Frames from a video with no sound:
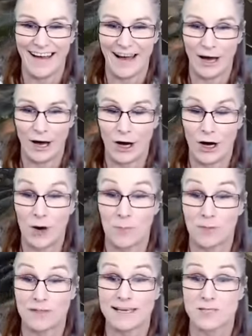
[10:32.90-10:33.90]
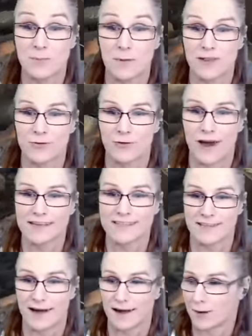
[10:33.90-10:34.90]
oh, please be the right
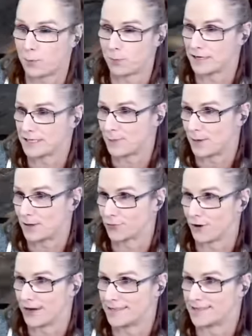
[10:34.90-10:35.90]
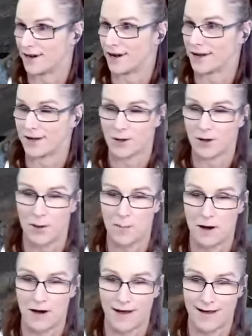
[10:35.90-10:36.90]
duck. Please be the right duck. Come
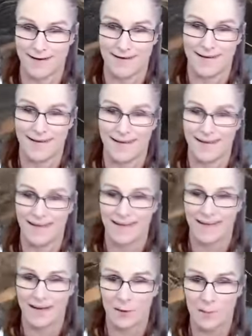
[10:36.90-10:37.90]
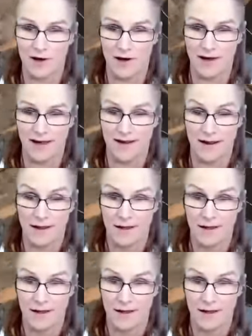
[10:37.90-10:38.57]
on. Come on.